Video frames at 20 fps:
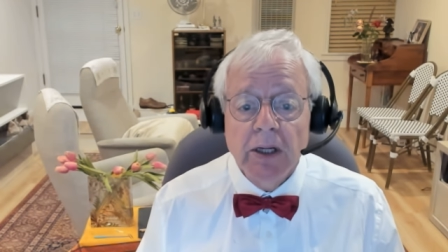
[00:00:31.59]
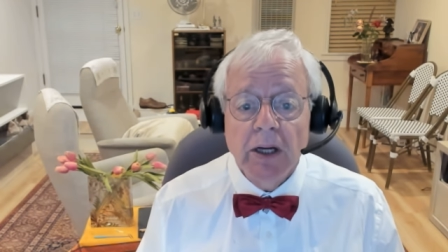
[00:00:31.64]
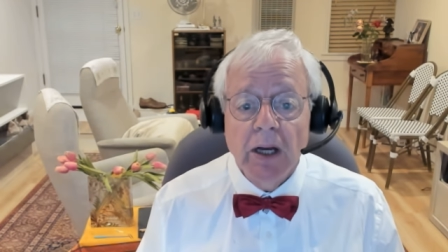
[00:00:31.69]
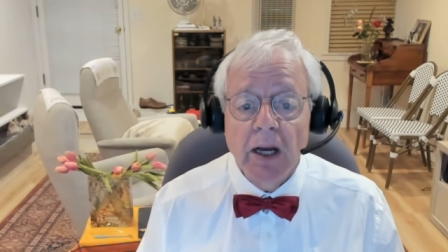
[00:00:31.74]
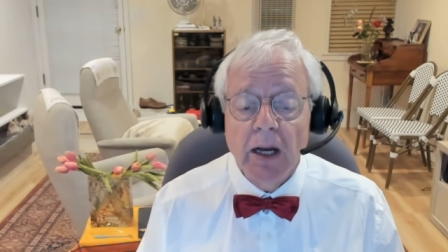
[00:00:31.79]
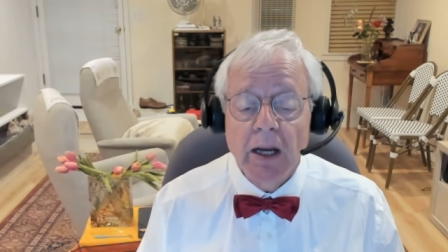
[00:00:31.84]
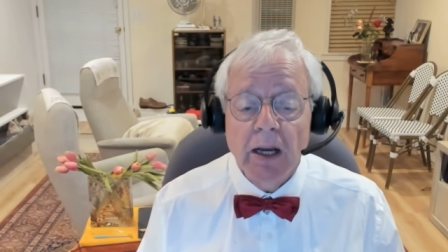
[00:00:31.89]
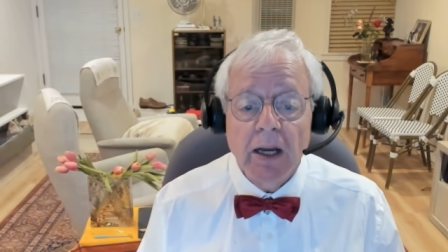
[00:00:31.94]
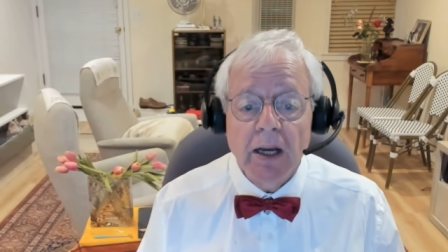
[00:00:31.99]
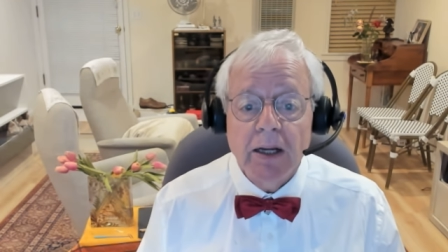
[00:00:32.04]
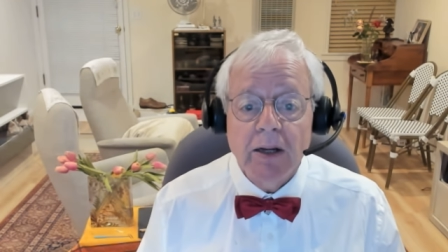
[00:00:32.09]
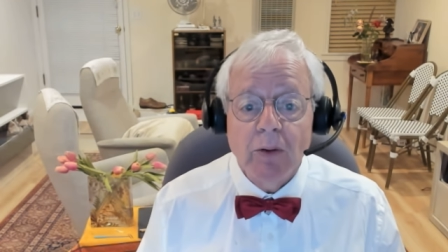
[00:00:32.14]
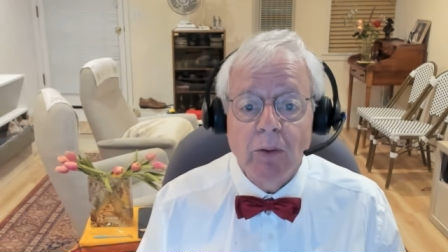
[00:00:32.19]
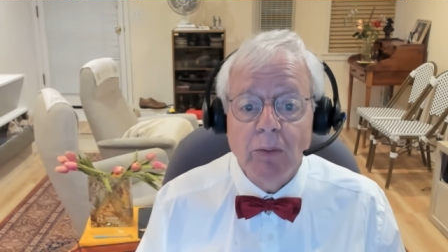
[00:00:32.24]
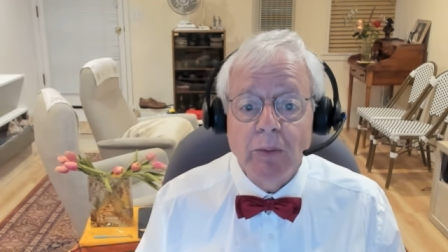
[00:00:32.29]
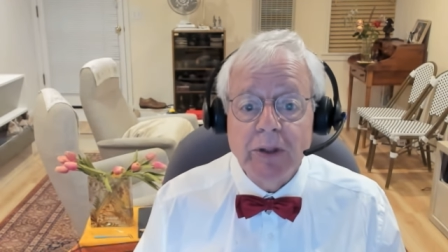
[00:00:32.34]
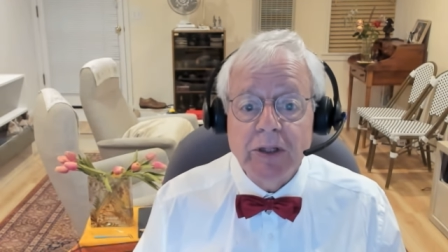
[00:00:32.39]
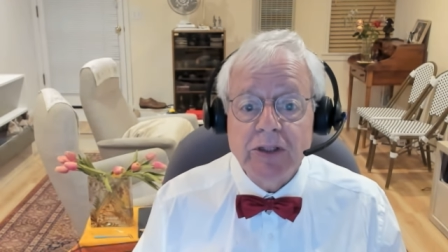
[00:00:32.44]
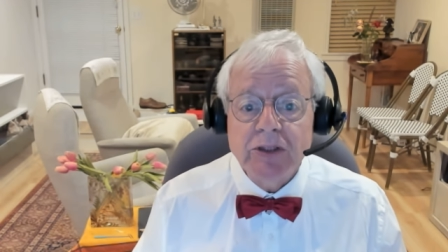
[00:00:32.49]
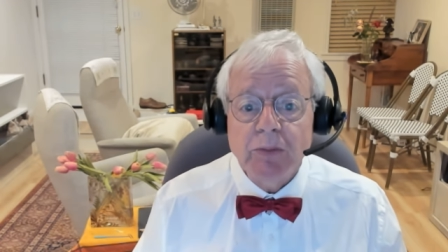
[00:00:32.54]
Uh,
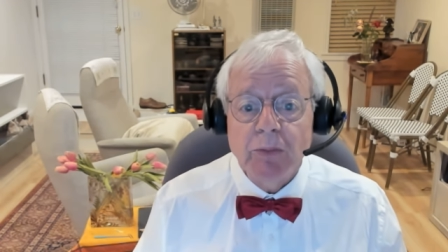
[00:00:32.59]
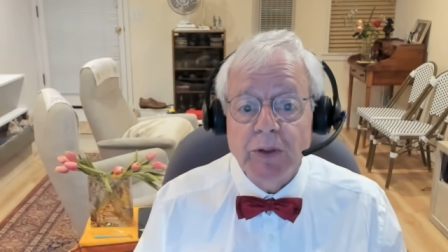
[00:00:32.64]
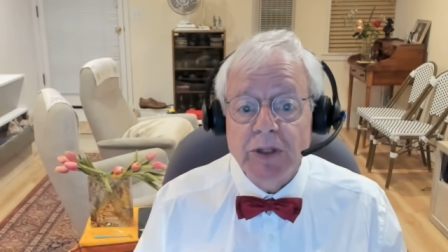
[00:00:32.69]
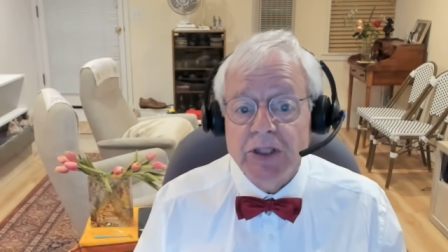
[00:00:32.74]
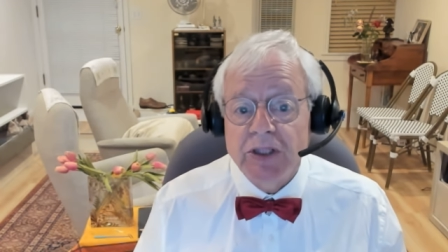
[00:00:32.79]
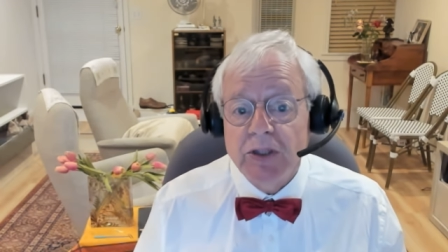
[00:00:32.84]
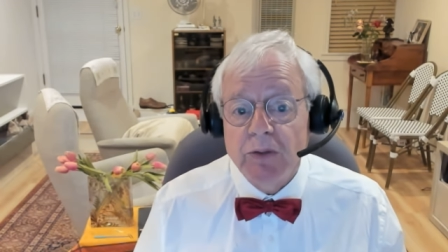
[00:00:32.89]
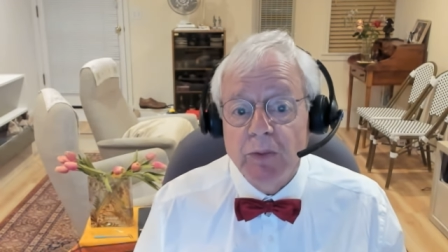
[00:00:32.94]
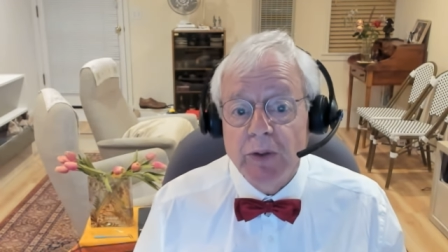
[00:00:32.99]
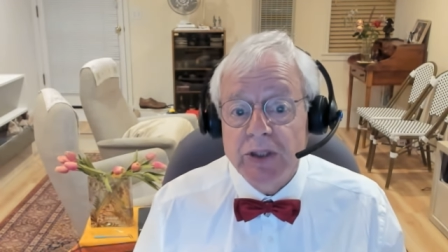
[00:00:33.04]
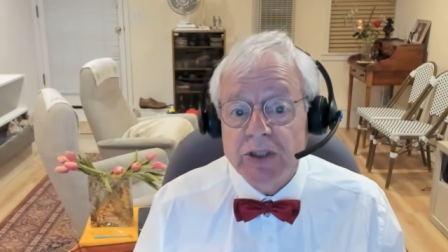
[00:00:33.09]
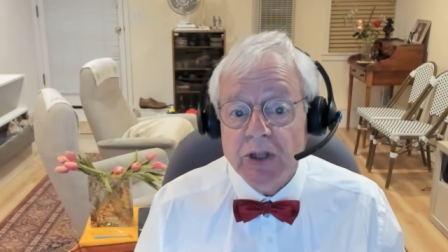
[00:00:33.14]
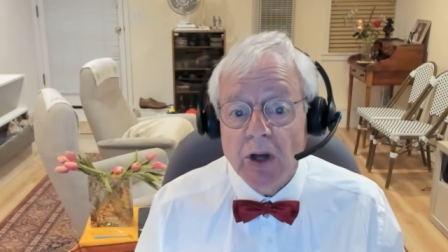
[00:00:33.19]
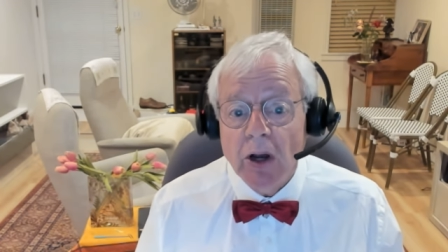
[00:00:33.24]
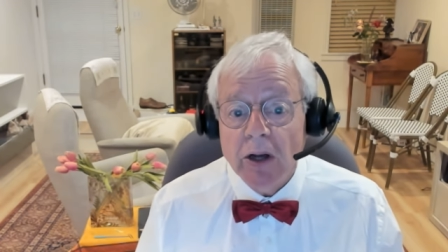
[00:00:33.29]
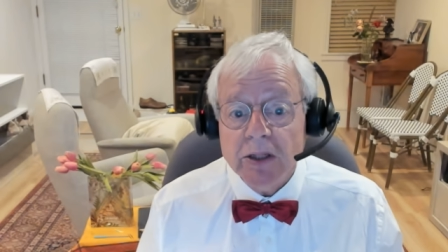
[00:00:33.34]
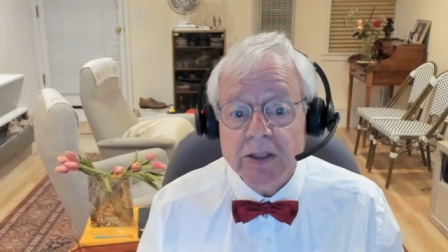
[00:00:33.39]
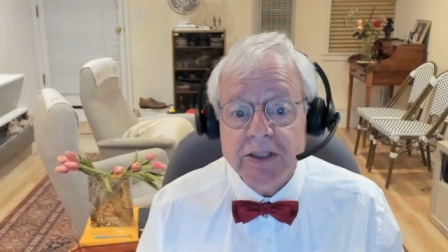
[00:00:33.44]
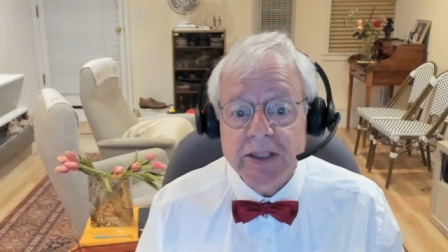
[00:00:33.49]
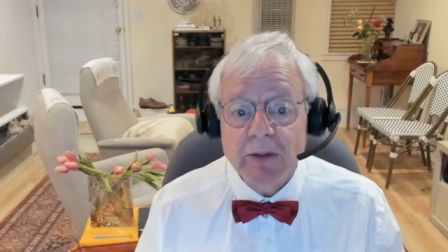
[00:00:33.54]
we we we
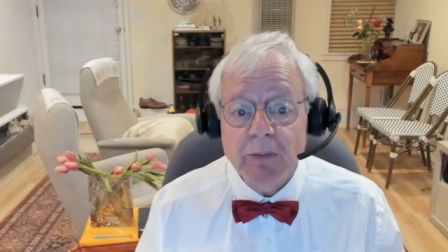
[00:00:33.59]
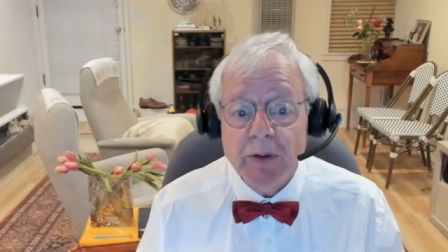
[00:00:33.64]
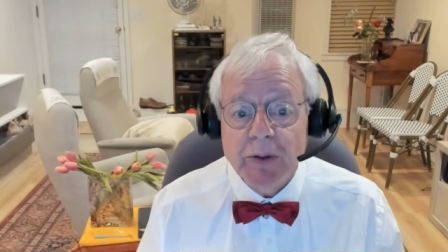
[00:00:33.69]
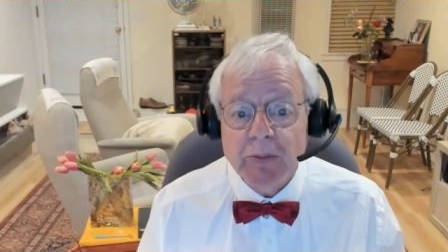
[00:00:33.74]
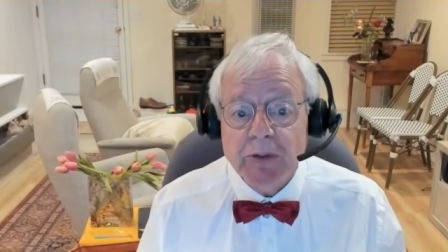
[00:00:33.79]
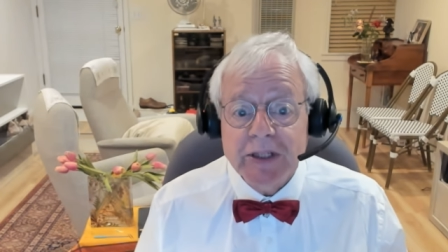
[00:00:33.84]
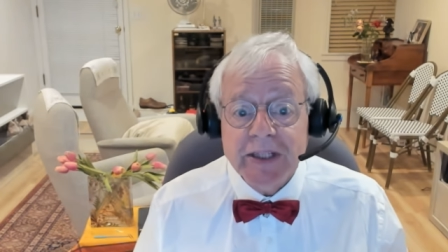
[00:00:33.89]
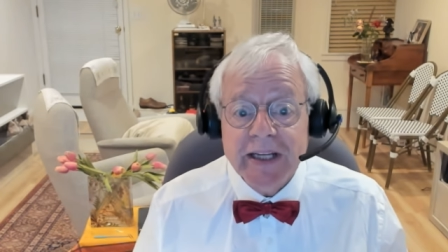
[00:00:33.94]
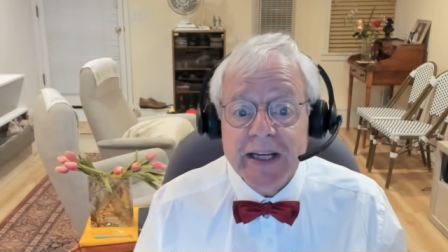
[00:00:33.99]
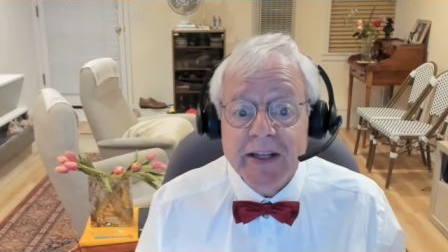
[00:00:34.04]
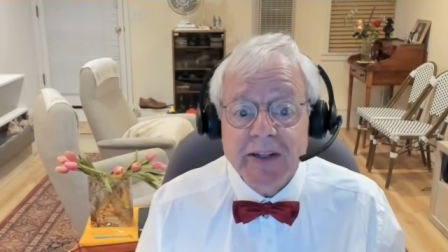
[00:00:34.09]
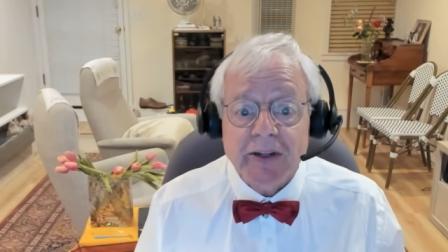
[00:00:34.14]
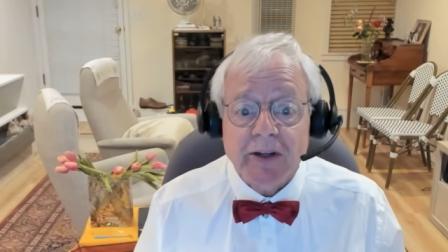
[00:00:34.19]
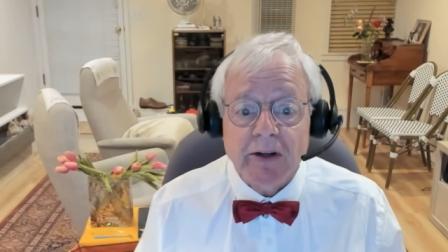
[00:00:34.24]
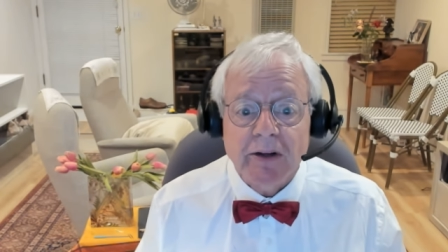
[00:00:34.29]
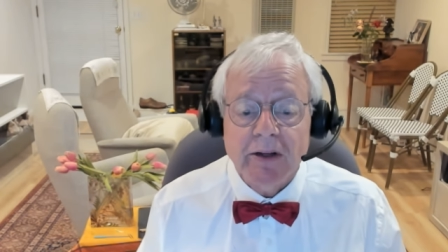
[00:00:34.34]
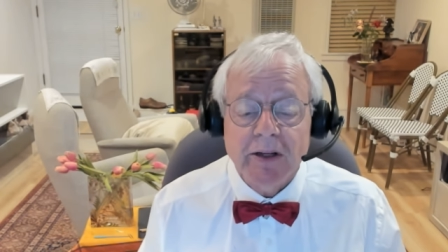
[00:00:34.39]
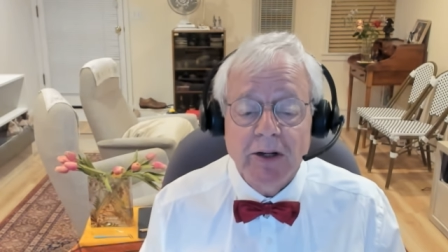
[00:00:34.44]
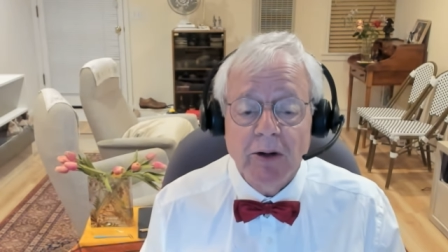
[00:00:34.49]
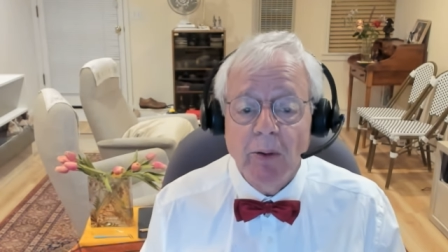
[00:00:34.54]
talked. To, we were together.
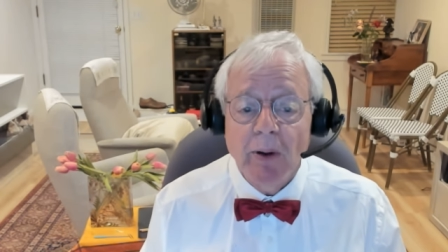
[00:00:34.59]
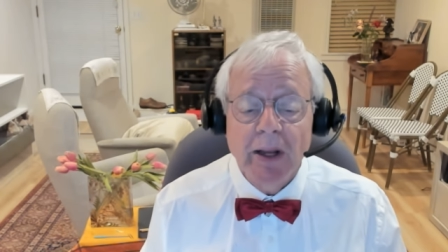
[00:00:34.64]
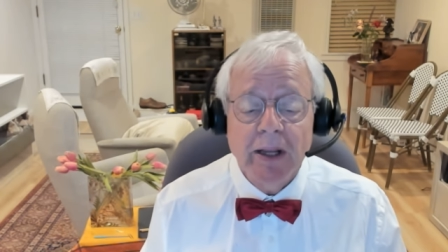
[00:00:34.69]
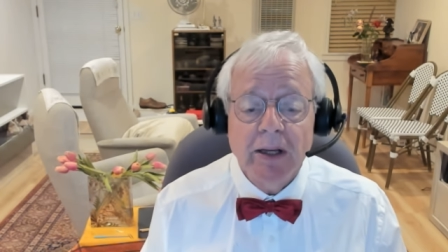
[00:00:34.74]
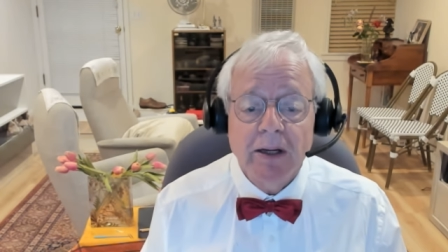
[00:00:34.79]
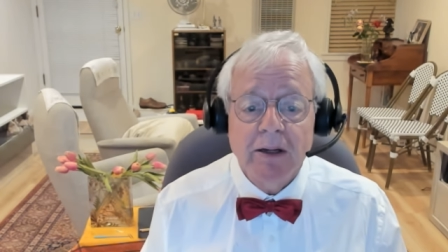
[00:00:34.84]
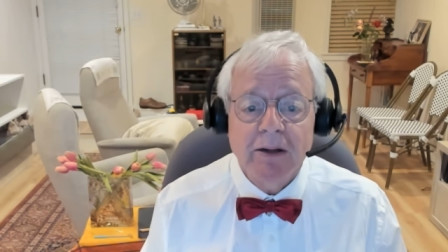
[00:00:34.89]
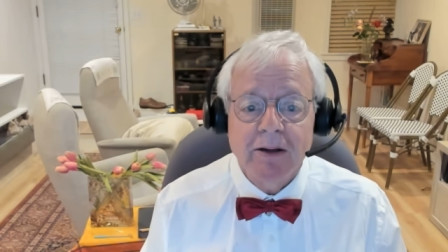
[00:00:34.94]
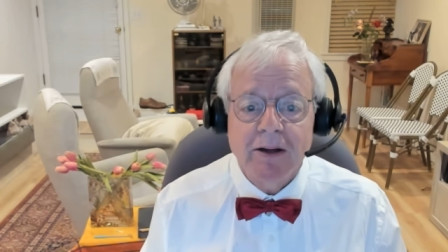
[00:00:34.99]
You know, I uh,